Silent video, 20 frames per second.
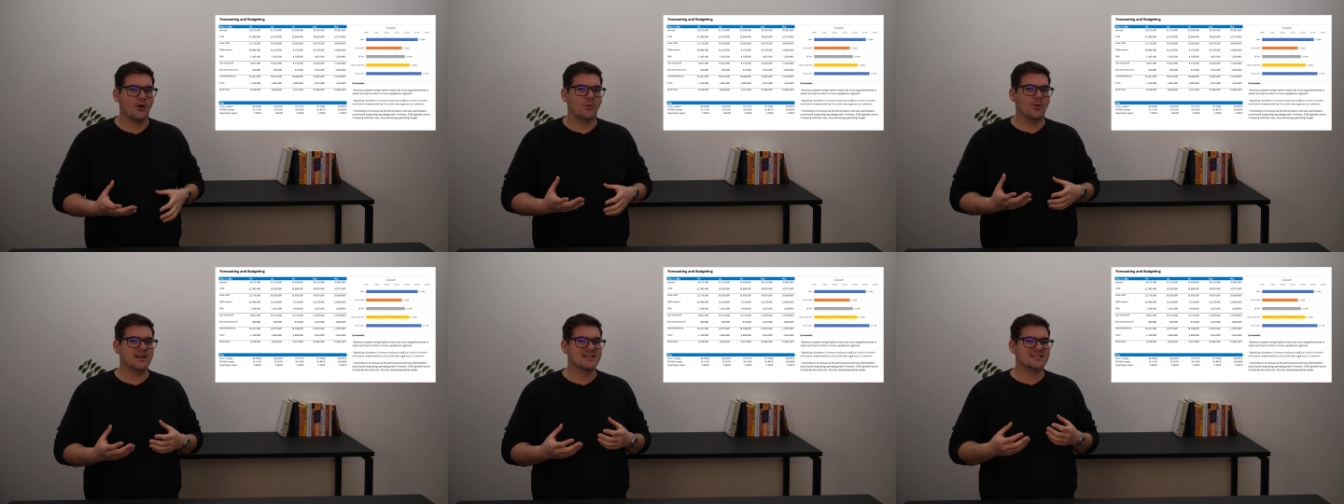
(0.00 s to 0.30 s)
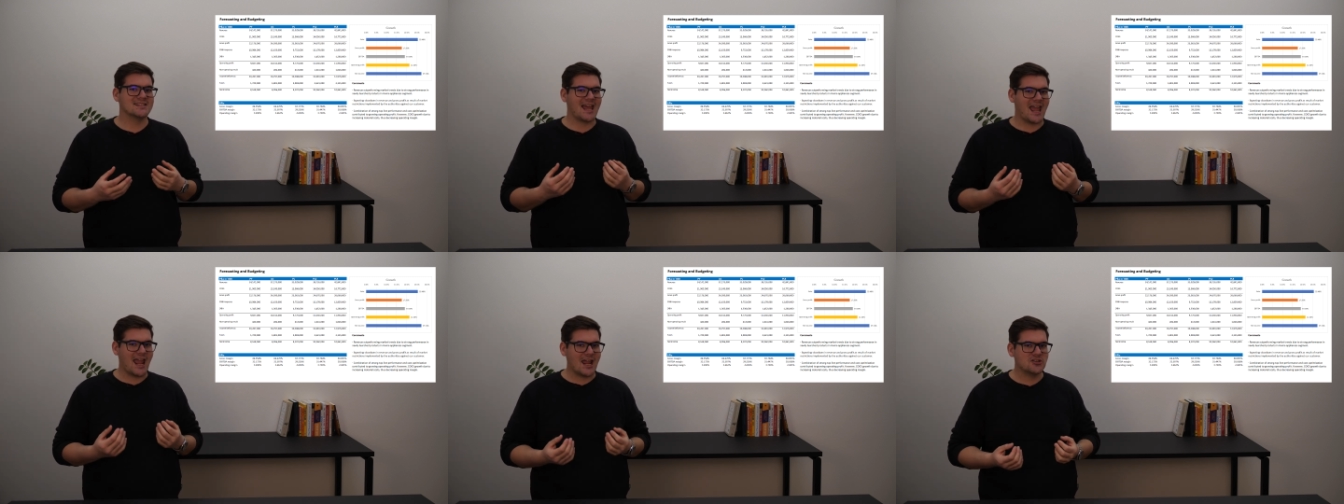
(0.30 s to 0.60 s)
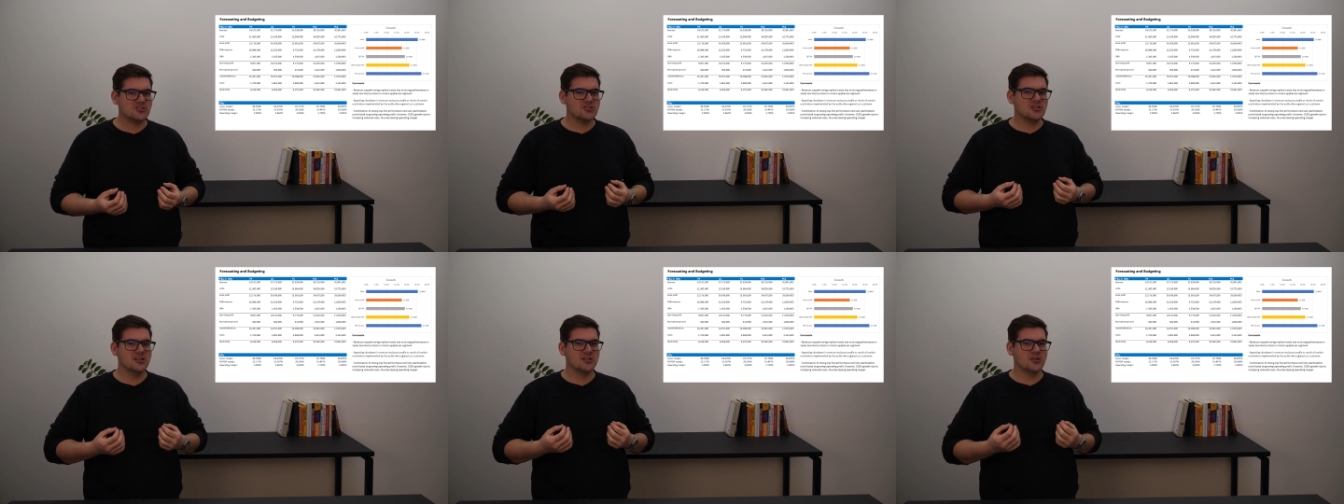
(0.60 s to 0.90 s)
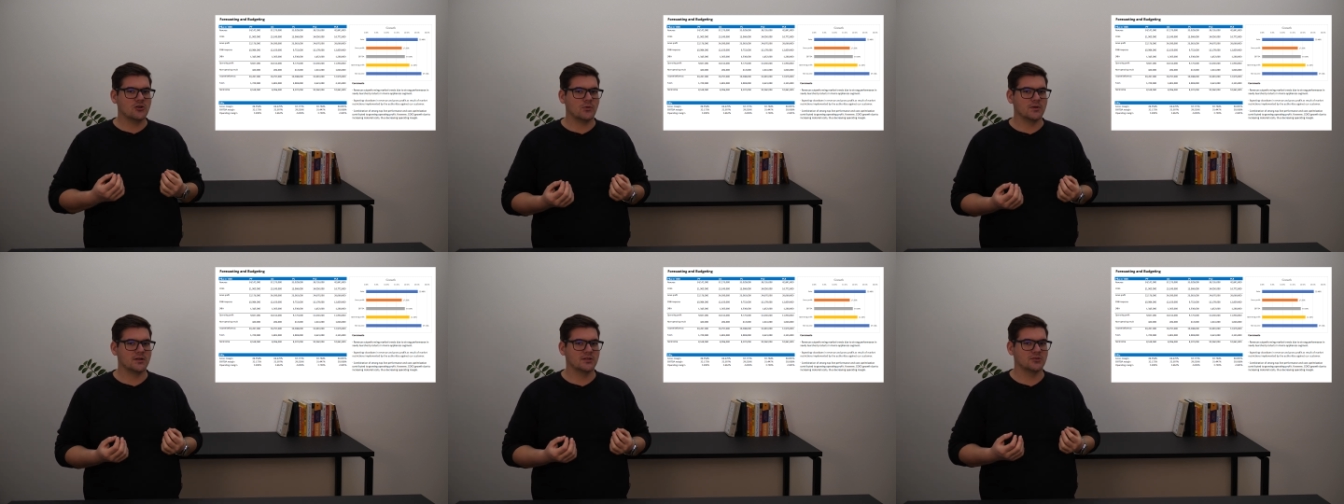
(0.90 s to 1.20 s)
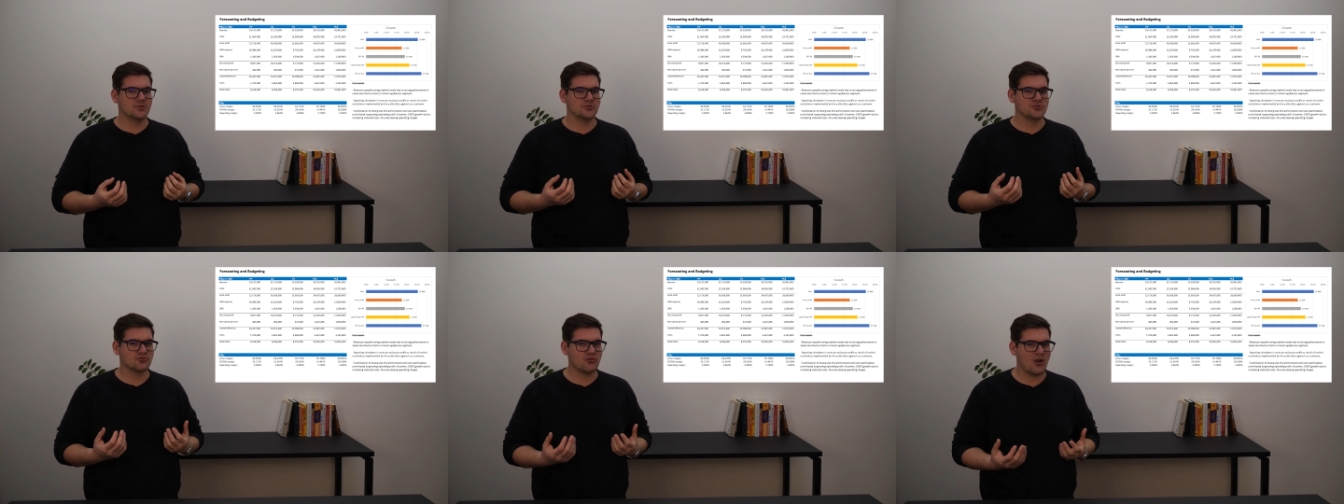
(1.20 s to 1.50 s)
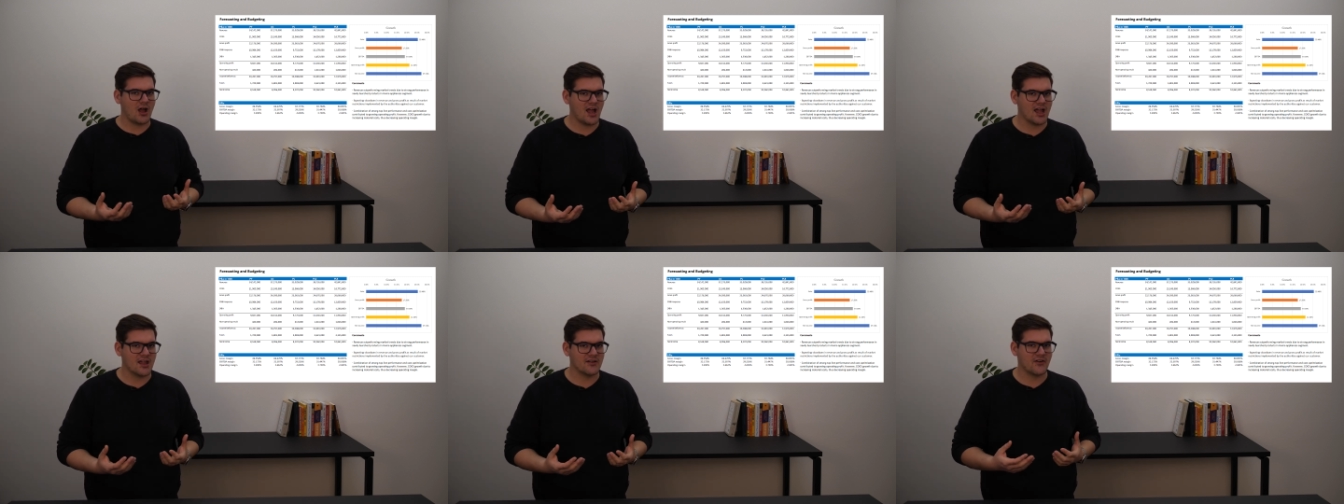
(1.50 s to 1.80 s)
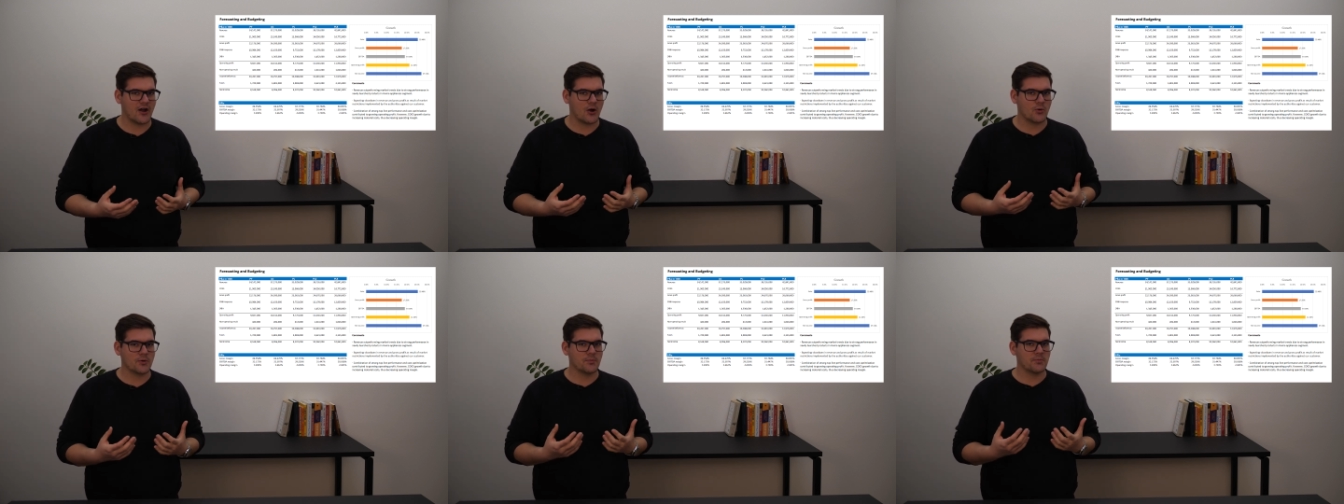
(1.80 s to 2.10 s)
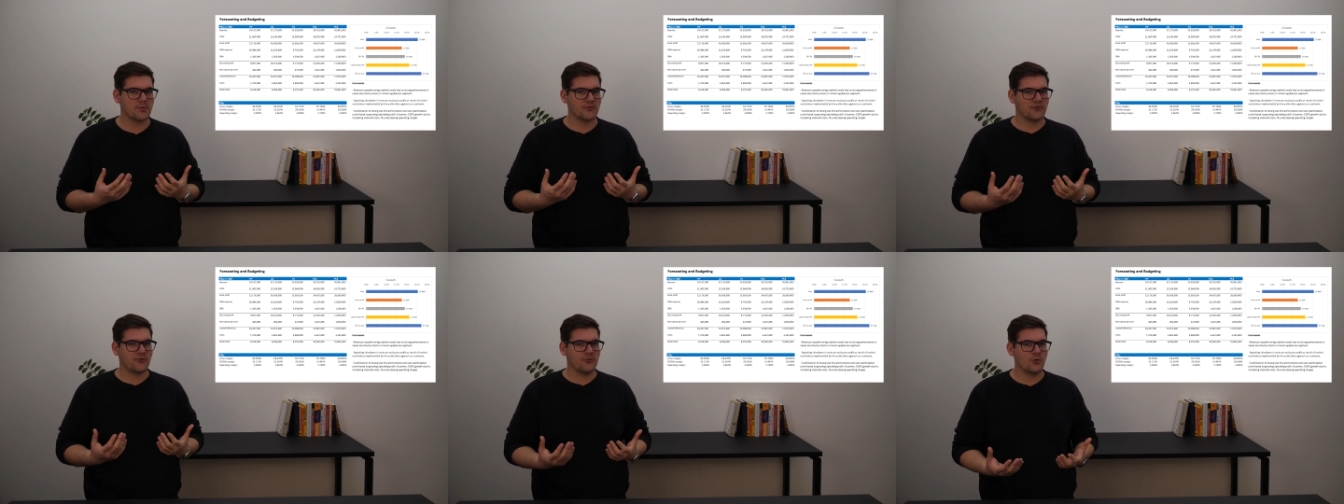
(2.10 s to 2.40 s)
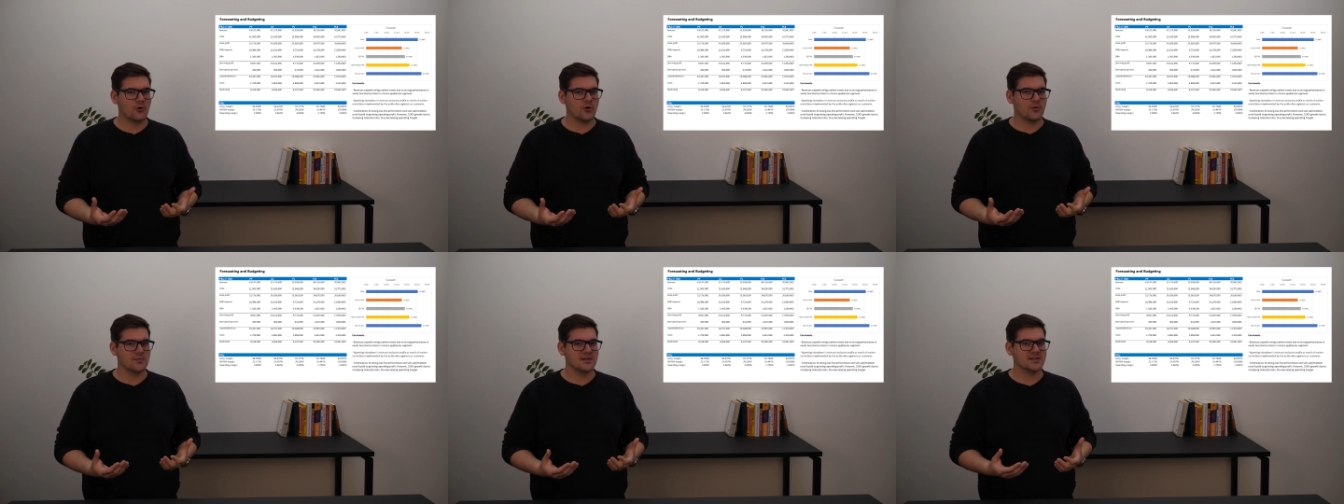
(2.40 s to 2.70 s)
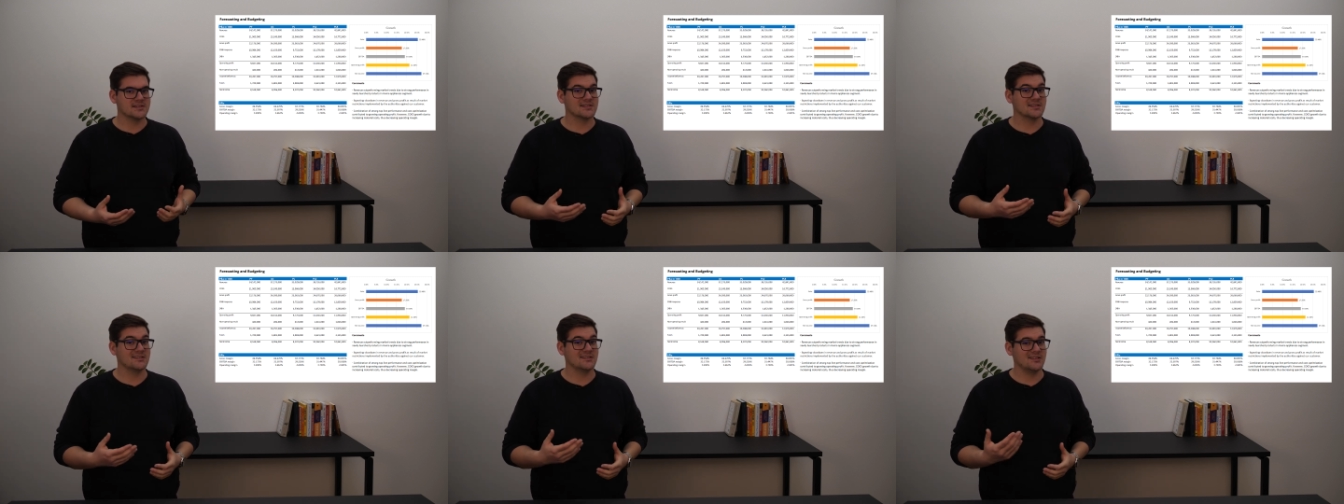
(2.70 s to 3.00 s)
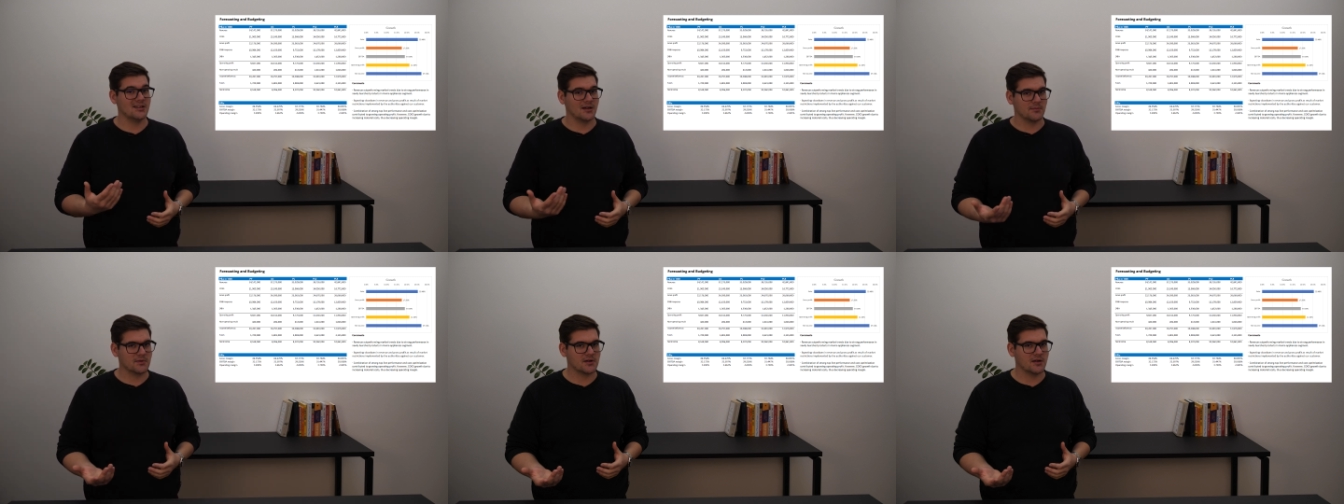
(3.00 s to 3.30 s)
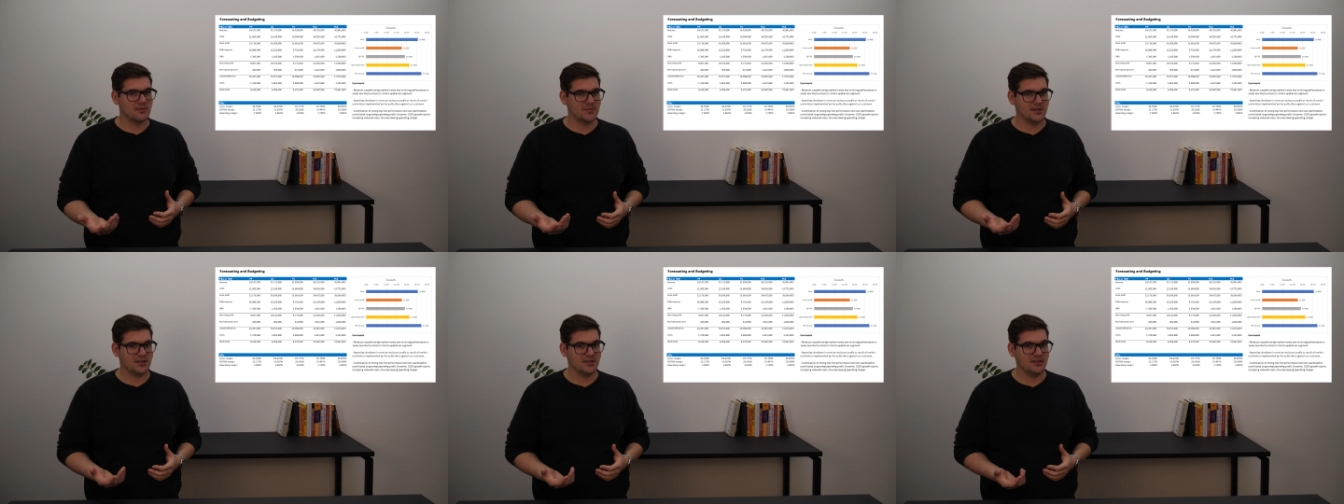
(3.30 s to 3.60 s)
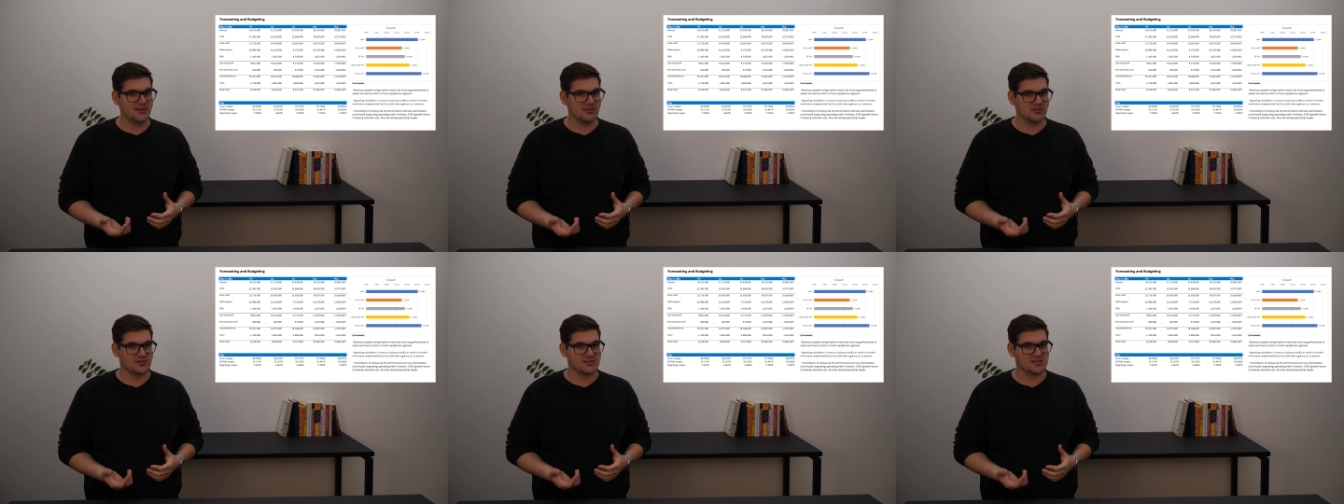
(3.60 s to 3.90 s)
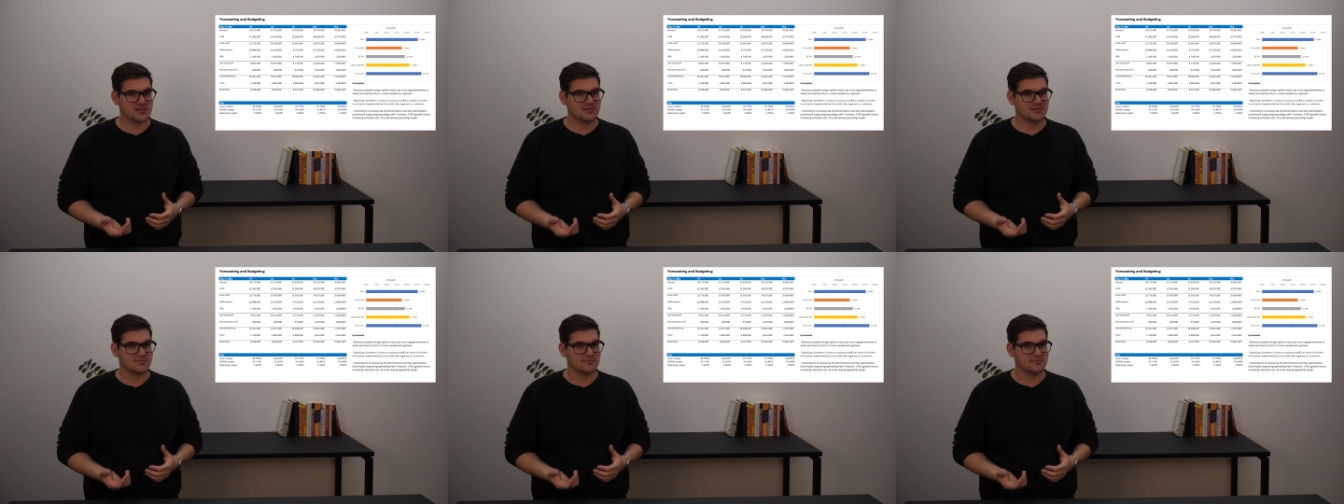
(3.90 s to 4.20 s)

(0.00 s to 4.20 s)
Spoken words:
what is actually going to drive our performance in the upcoming years.